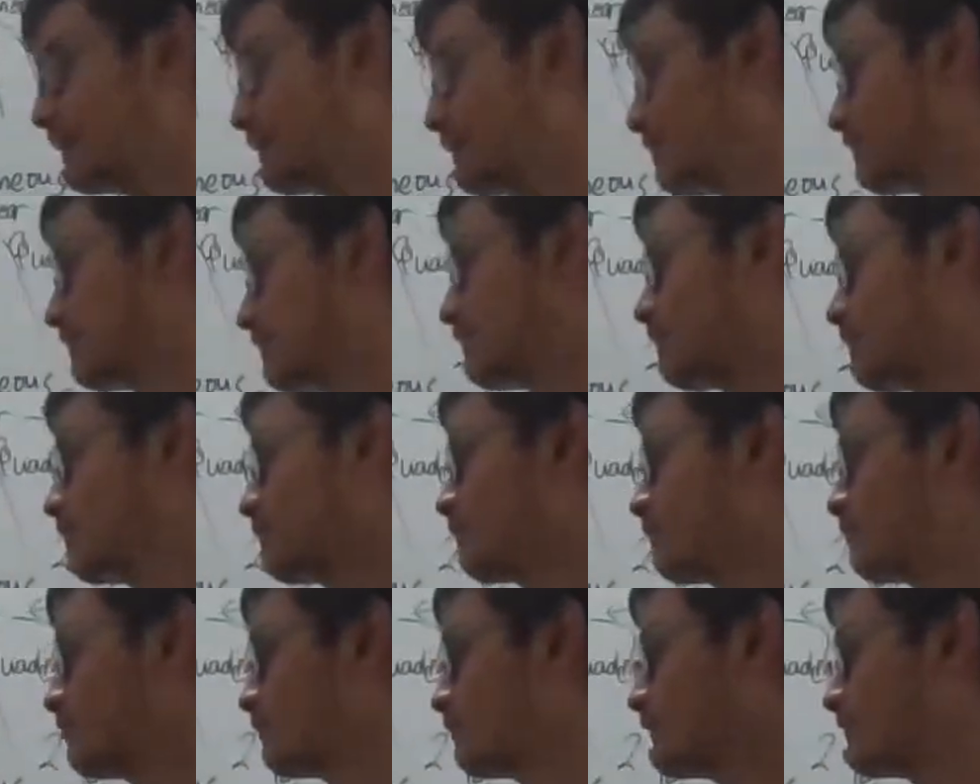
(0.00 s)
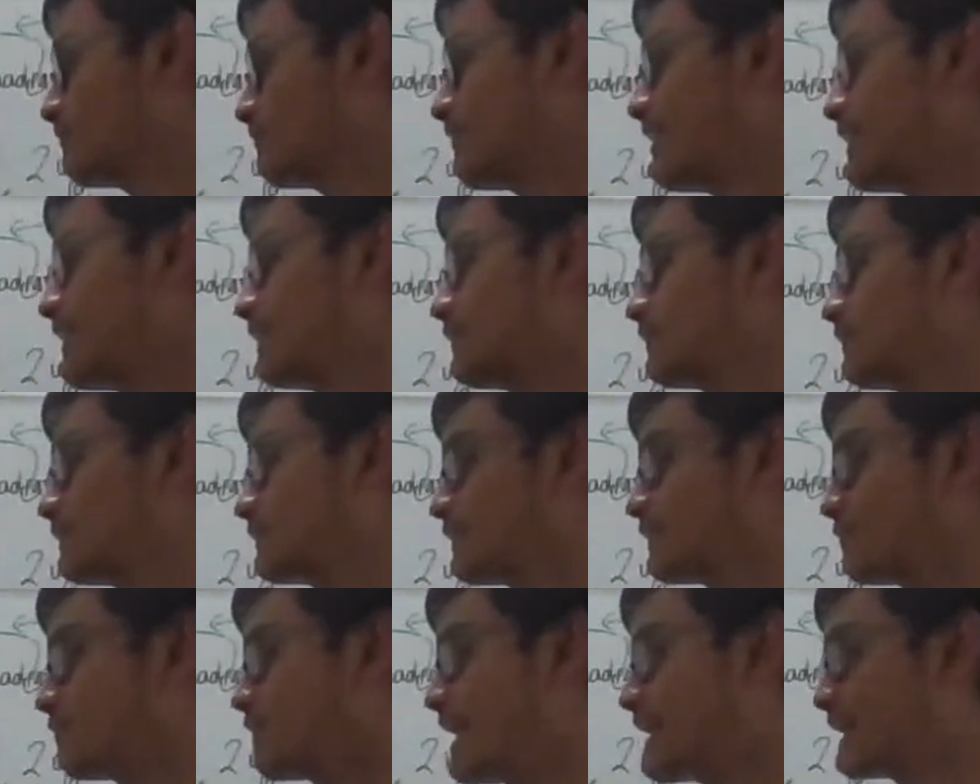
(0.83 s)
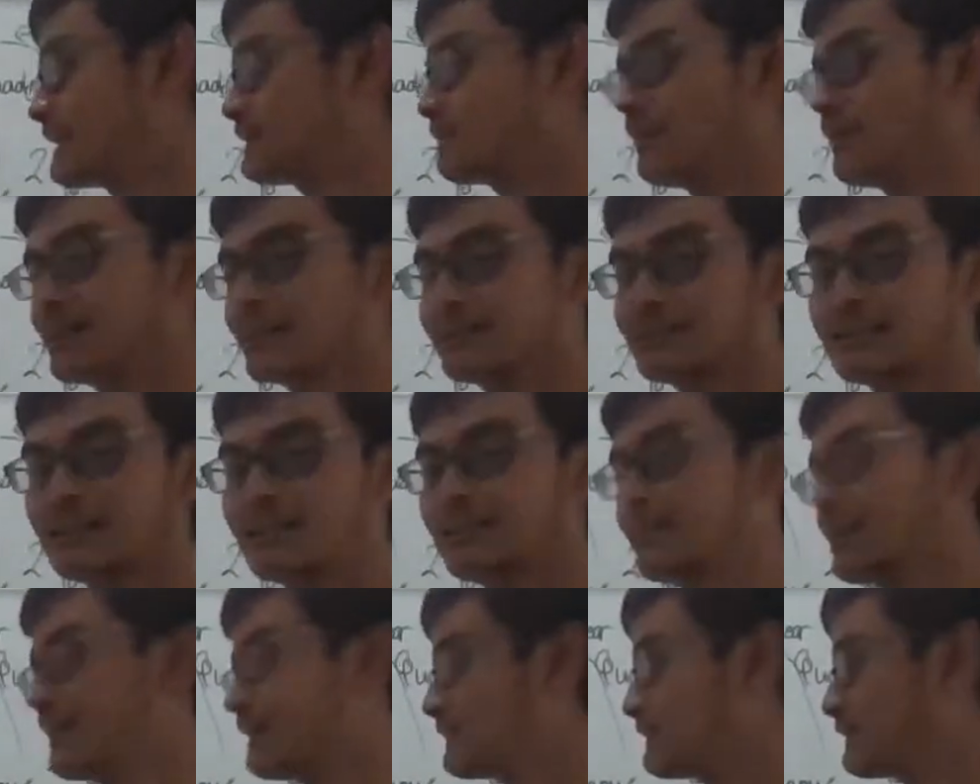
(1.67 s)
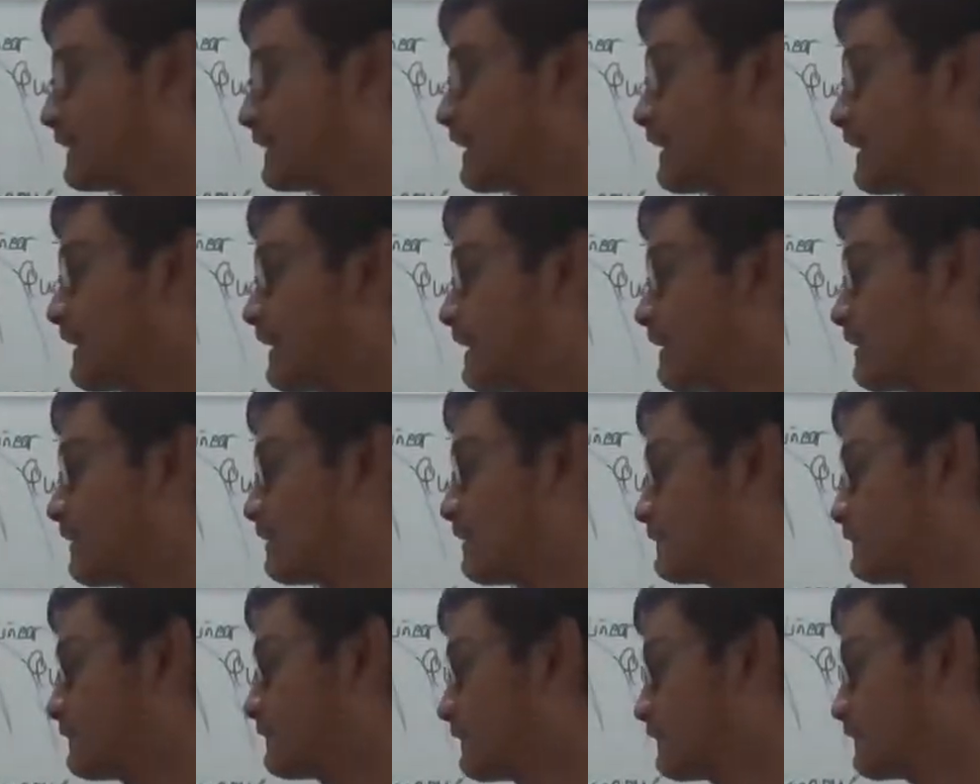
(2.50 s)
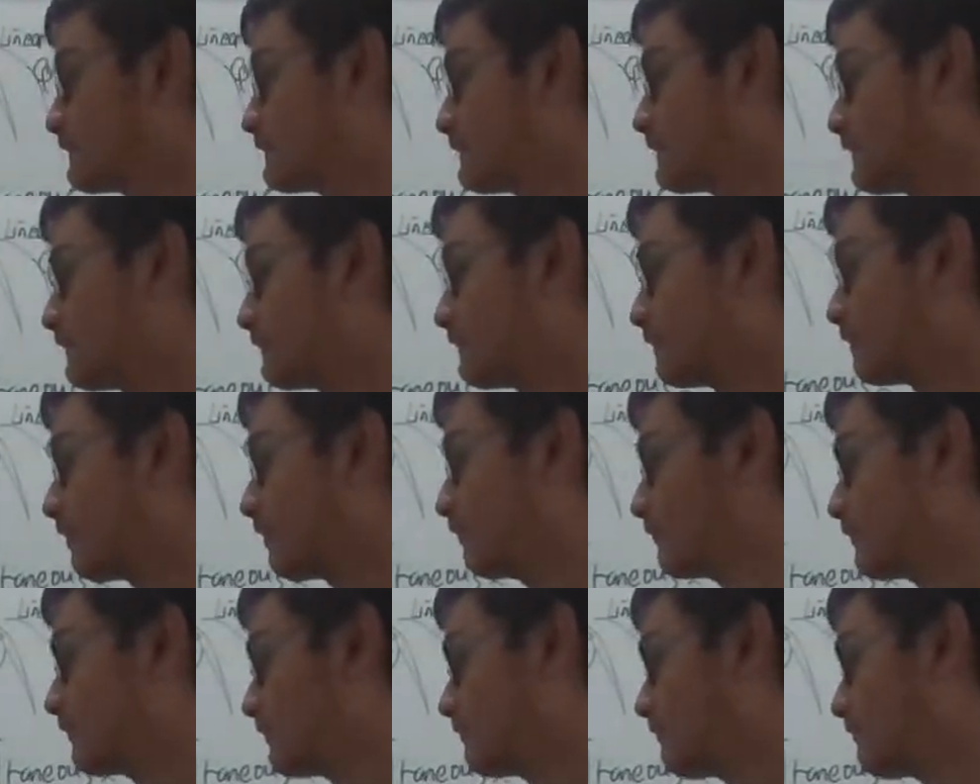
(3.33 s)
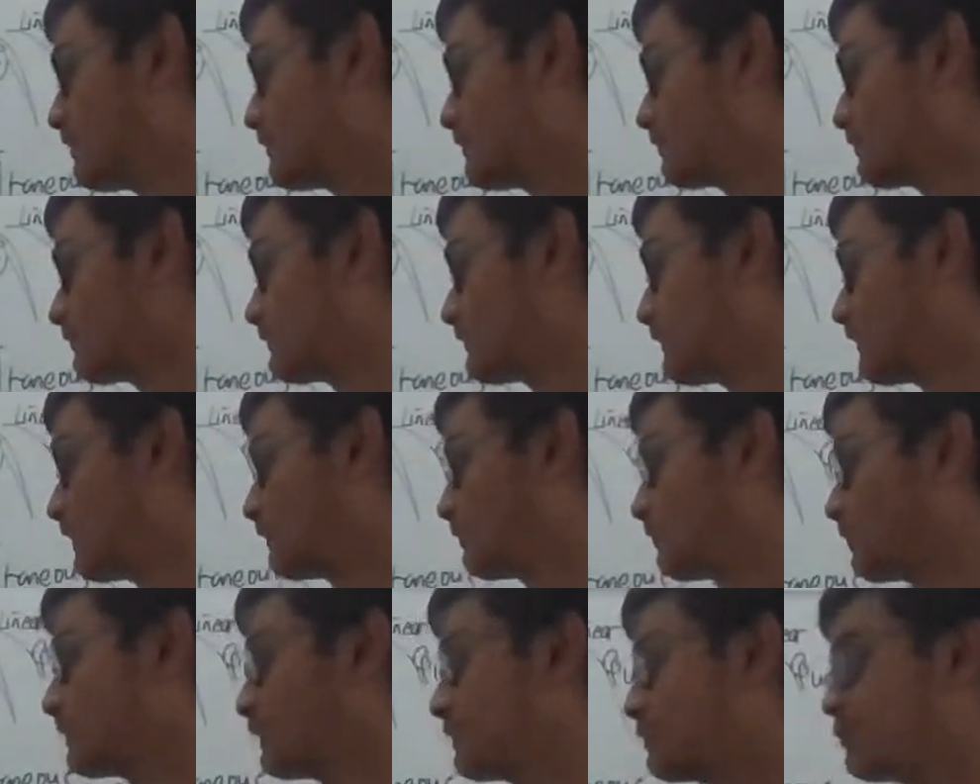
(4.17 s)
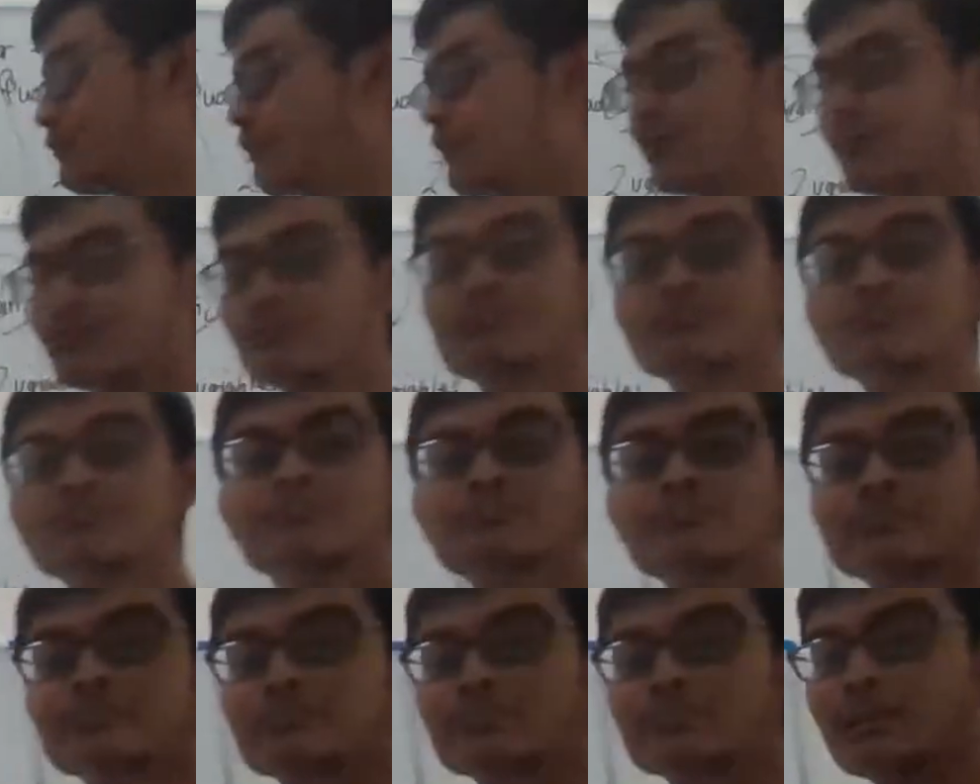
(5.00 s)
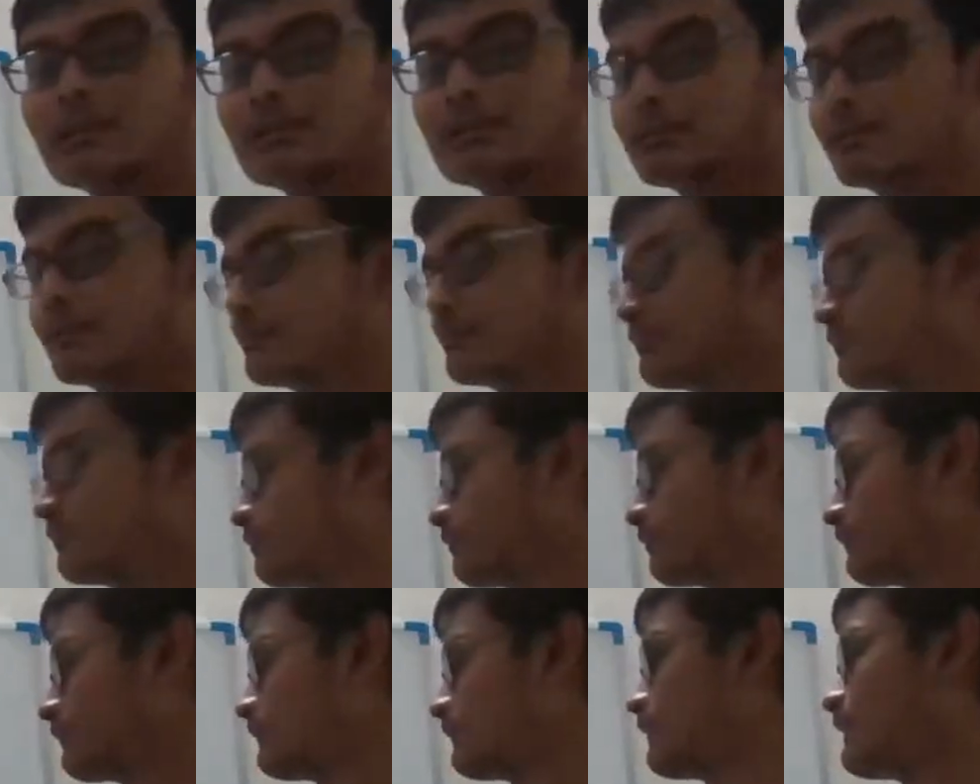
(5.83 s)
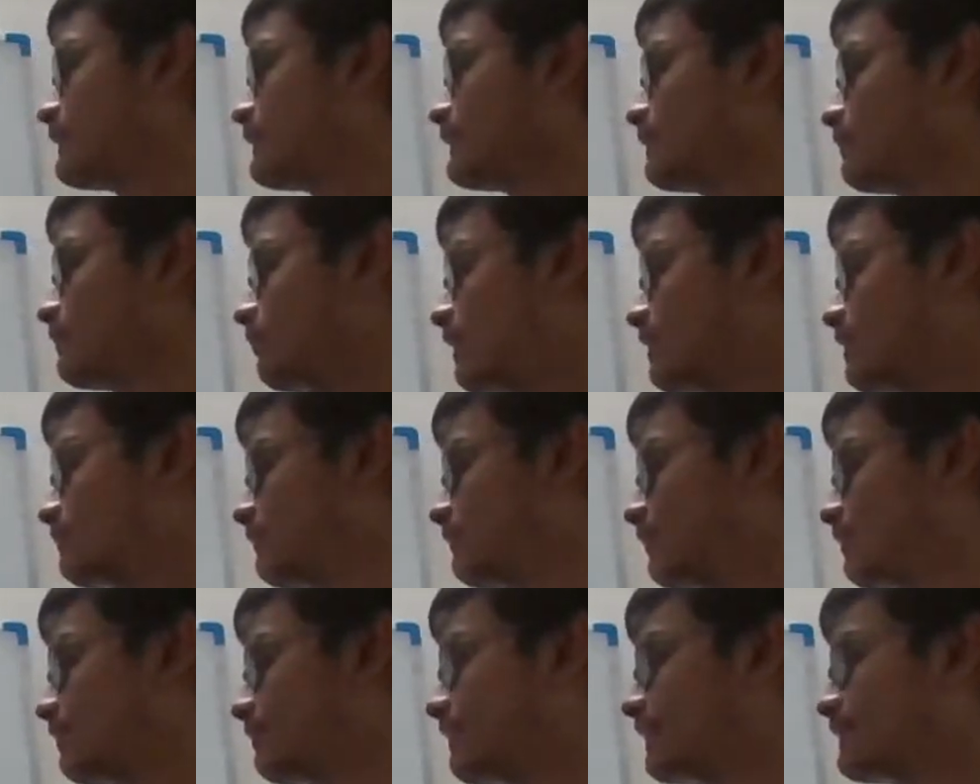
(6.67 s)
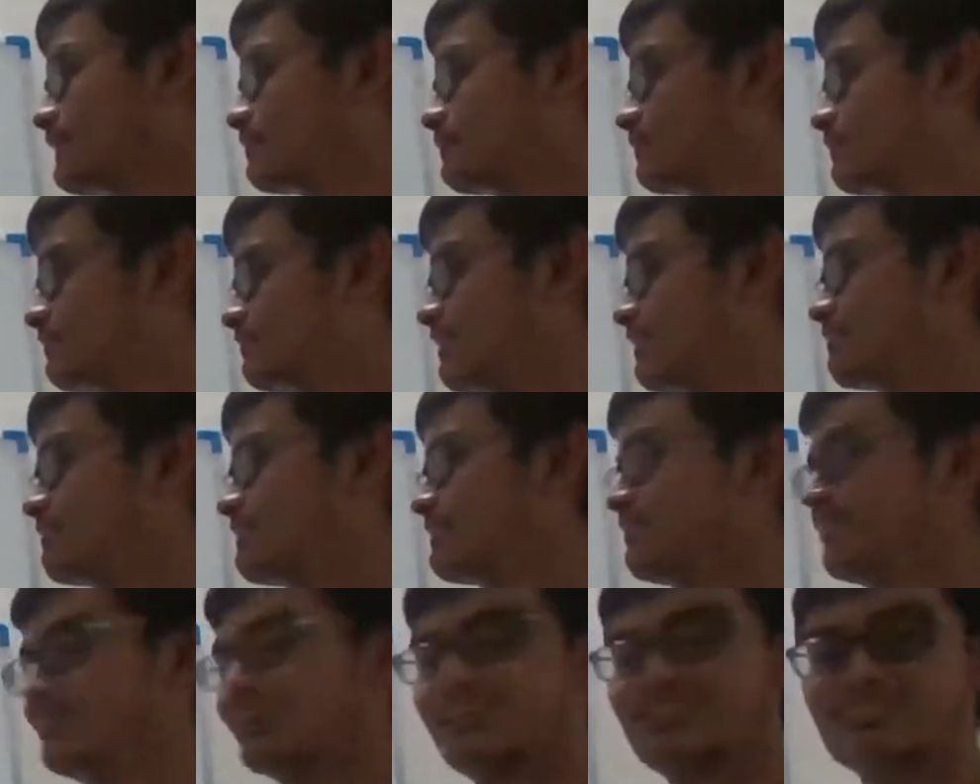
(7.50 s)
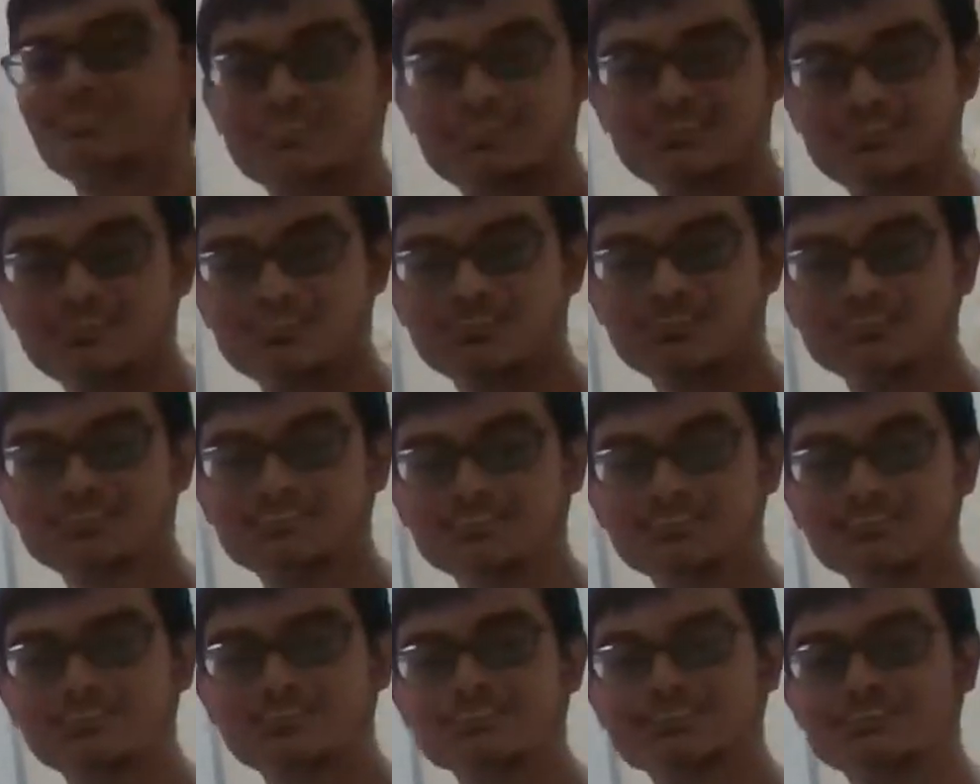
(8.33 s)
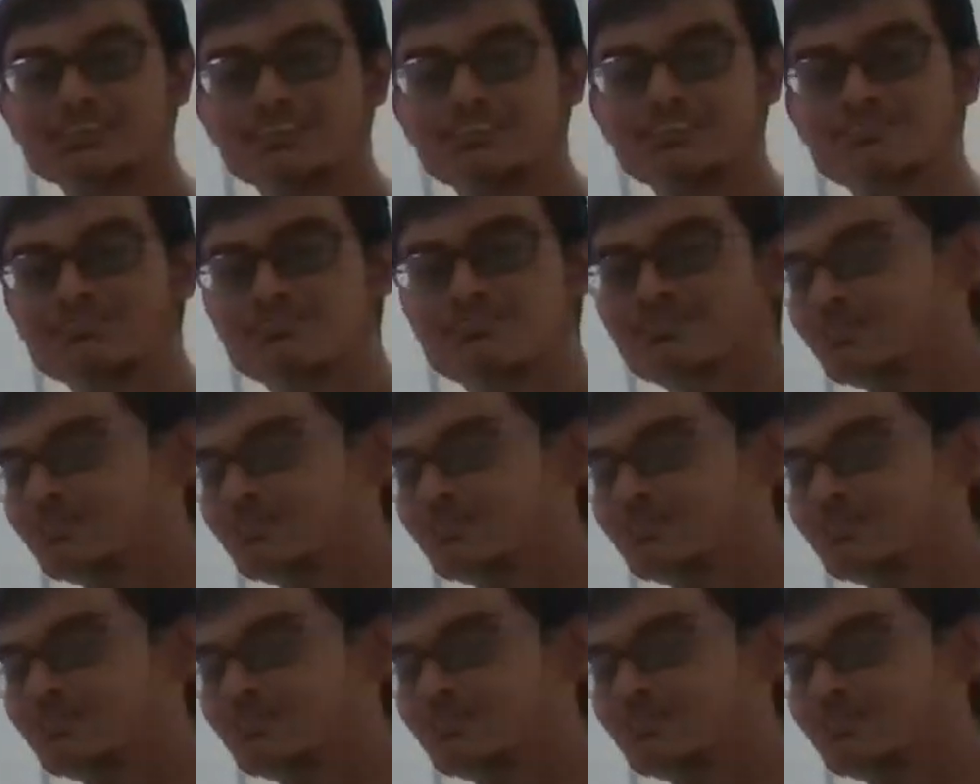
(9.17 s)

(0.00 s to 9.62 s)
the values of x, y, z, like say 8, 16, normal values, like 24, like that. And then one more, right? Very weird one, no solution.